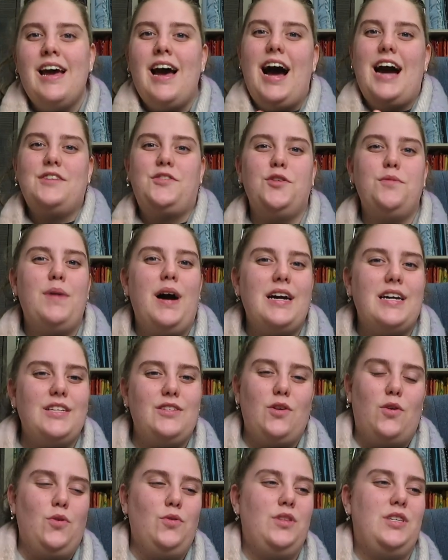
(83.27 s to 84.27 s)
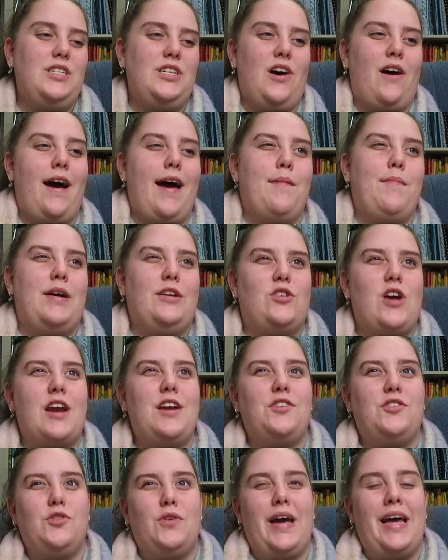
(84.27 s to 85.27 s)
I do markets all the time. I try
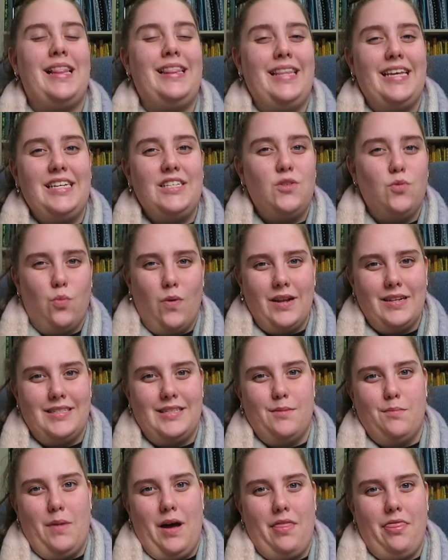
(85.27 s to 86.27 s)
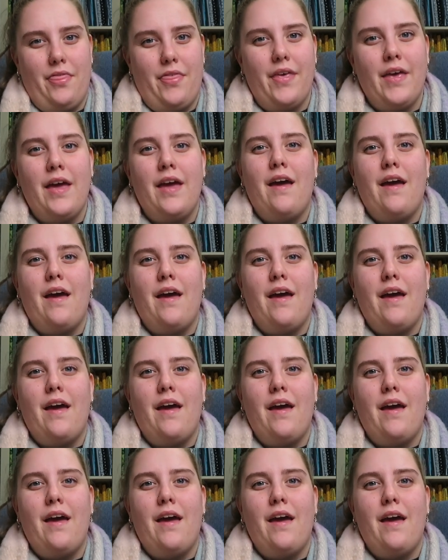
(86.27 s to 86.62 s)
to do at least once a month.